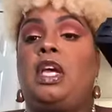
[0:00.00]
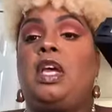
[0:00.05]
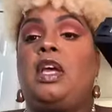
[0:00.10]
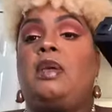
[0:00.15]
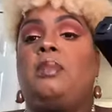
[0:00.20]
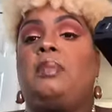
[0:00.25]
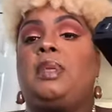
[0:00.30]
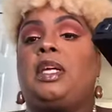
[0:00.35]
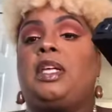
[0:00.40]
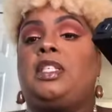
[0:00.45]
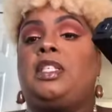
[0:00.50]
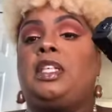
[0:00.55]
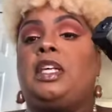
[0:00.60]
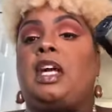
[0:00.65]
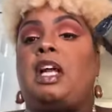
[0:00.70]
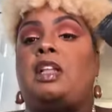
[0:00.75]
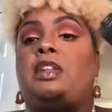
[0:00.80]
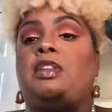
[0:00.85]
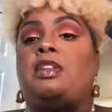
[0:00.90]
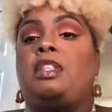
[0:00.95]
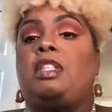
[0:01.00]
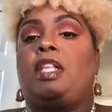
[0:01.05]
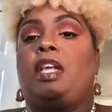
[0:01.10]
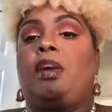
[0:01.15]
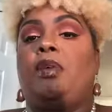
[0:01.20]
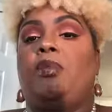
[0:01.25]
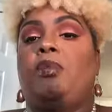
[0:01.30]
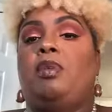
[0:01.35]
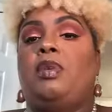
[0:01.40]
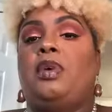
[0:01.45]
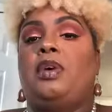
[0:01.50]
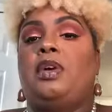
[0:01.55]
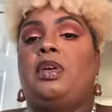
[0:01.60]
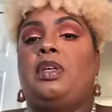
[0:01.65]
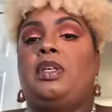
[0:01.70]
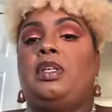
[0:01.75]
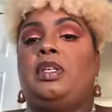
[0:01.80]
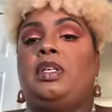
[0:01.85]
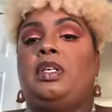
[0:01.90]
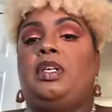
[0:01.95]
because the colors that
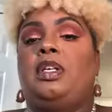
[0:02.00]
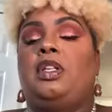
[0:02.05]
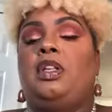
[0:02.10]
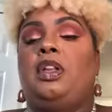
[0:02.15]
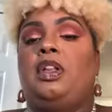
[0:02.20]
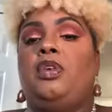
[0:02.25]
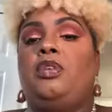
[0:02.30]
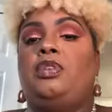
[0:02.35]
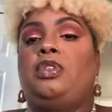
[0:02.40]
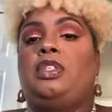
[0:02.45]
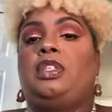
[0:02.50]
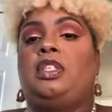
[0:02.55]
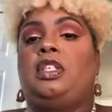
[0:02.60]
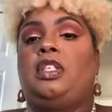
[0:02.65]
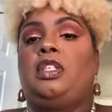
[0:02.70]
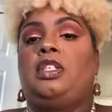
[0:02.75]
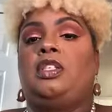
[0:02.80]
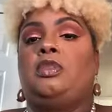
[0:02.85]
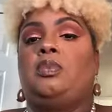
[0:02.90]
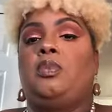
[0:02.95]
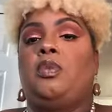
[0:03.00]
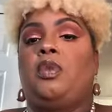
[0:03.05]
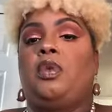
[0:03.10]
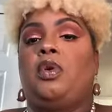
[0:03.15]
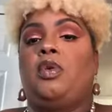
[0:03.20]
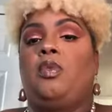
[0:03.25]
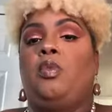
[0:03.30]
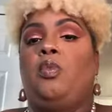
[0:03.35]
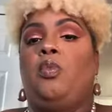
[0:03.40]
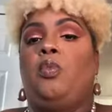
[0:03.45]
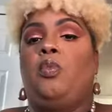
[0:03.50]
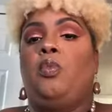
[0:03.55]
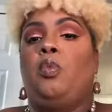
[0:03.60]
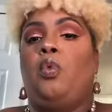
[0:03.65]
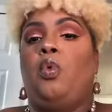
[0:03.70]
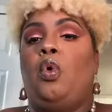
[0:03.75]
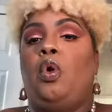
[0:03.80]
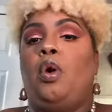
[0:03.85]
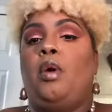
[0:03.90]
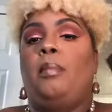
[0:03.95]
were close to this were
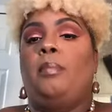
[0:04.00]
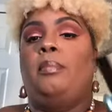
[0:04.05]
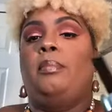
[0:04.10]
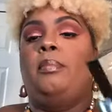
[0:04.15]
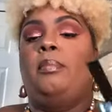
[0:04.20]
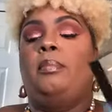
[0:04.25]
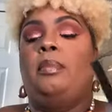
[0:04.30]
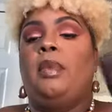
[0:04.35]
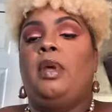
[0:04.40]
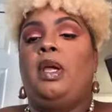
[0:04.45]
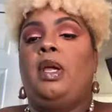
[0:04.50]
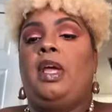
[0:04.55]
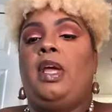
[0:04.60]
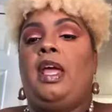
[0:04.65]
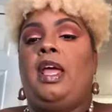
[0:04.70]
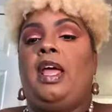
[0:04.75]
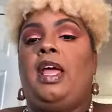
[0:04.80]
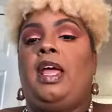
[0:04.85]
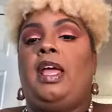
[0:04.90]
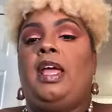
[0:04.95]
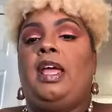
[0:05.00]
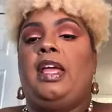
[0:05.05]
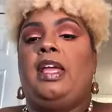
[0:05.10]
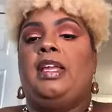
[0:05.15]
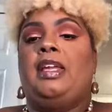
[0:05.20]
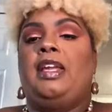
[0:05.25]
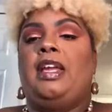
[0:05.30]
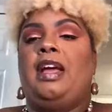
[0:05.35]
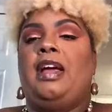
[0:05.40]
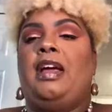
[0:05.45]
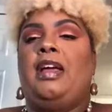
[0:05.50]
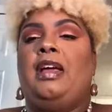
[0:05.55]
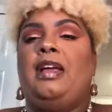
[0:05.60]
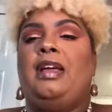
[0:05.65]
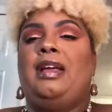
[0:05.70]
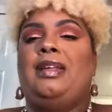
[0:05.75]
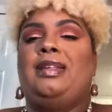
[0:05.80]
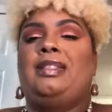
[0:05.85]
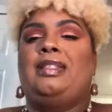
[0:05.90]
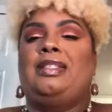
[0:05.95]
warm, and
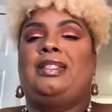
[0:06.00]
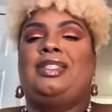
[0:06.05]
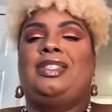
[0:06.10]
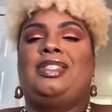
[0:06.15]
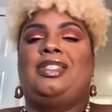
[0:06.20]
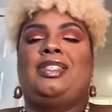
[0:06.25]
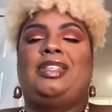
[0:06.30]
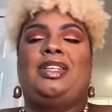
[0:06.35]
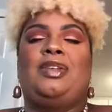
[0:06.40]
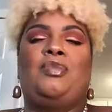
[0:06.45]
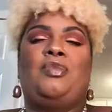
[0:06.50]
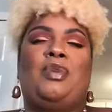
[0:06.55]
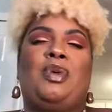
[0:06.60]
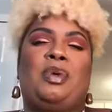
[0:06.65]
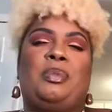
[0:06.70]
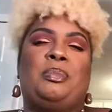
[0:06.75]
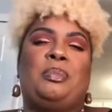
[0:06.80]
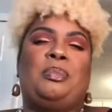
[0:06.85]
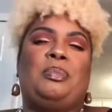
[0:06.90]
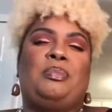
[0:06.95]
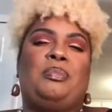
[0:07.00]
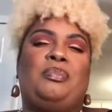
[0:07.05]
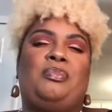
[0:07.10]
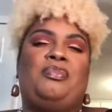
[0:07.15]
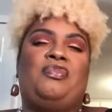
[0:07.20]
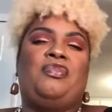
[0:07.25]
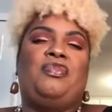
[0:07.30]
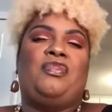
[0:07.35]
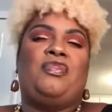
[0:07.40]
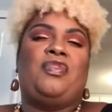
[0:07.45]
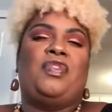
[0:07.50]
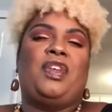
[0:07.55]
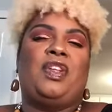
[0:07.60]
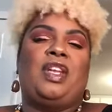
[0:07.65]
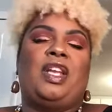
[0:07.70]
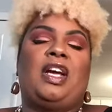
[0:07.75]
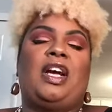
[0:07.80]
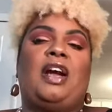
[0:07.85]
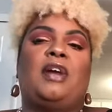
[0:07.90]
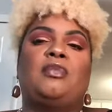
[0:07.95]
I just didn't want to feel
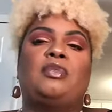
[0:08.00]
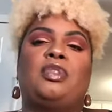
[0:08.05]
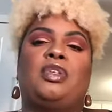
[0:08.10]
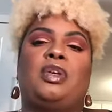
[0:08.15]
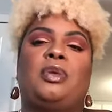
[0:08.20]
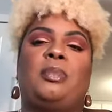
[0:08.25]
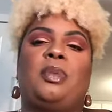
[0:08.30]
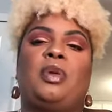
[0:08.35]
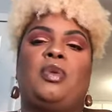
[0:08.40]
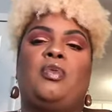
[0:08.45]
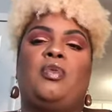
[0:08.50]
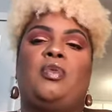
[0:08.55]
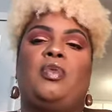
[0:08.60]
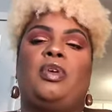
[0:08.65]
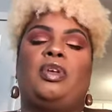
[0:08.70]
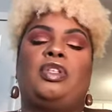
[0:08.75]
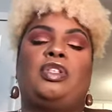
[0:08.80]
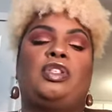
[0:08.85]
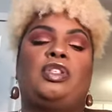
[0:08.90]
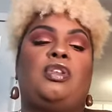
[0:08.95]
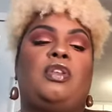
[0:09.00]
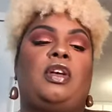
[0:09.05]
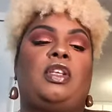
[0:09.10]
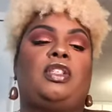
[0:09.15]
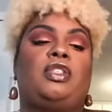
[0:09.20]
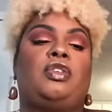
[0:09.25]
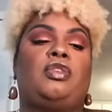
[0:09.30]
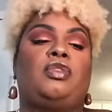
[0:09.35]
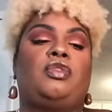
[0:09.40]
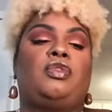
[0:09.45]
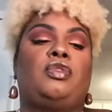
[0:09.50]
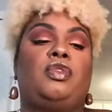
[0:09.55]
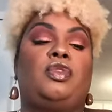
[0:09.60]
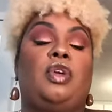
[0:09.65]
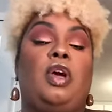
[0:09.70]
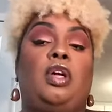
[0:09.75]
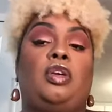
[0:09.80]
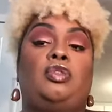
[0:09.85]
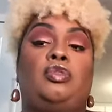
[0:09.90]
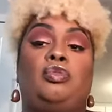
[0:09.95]
like I was going to be orange, so I chose
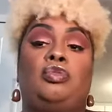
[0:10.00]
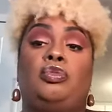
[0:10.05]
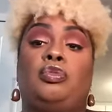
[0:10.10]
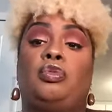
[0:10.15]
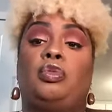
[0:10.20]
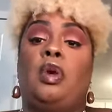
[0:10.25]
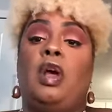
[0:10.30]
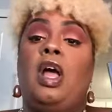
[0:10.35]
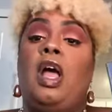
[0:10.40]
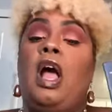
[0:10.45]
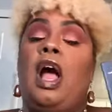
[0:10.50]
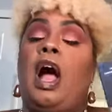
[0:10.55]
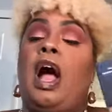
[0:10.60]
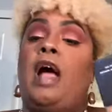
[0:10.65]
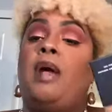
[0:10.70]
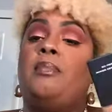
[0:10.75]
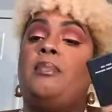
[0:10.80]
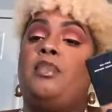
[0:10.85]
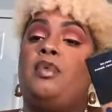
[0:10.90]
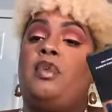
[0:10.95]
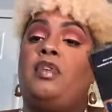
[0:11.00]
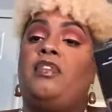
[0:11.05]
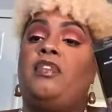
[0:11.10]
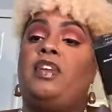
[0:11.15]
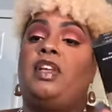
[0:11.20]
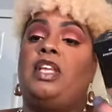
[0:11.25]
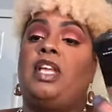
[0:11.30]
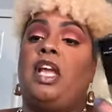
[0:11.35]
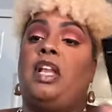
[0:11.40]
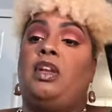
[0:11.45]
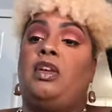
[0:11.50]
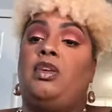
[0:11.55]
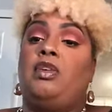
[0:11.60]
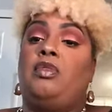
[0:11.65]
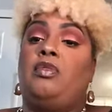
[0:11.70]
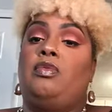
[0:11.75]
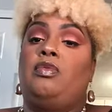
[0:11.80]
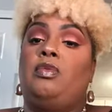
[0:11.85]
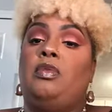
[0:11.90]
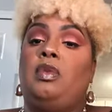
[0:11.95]
a neutral. I'm more of a
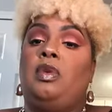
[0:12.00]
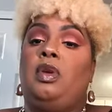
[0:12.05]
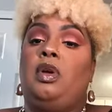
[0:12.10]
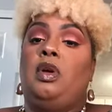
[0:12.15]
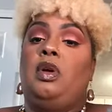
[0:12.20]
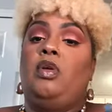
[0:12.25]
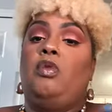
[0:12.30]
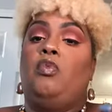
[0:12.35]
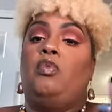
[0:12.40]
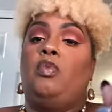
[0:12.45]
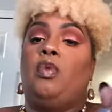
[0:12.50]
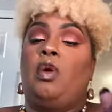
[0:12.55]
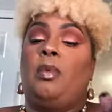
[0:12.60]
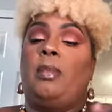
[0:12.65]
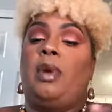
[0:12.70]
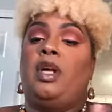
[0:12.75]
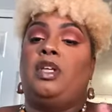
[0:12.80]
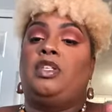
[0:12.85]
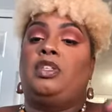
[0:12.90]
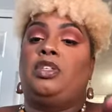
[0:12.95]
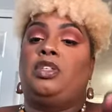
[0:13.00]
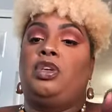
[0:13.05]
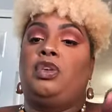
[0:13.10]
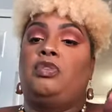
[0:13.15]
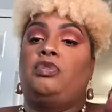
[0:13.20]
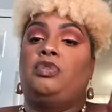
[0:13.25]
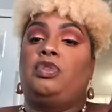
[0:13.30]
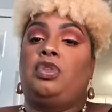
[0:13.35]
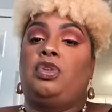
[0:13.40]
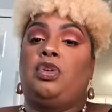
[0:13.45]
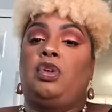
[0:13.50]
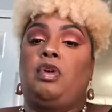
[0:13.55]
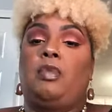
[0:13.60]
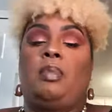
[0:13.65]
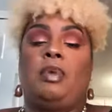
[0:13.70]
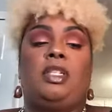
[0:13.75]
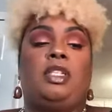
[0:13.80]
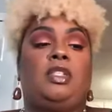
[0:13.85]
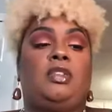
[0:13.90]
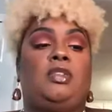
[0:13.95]
yellow warm undertones girl,
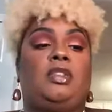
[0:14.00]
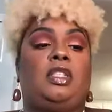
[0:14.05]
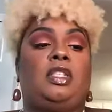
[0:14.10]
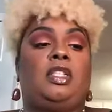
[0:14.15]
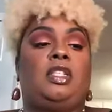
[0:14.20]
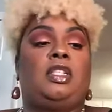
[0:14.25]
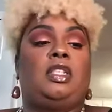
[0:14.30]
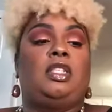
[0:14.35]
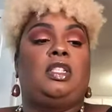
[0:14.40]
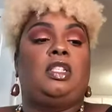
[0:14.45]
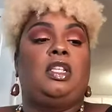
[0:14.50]
but so this is